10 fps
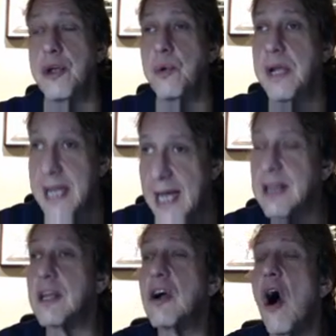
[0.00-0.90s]
You
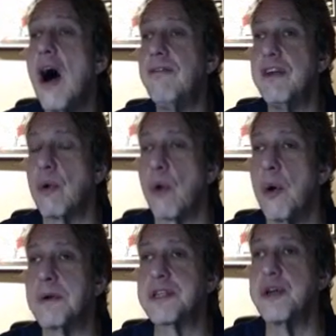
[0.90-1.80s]
get the coffee aroma.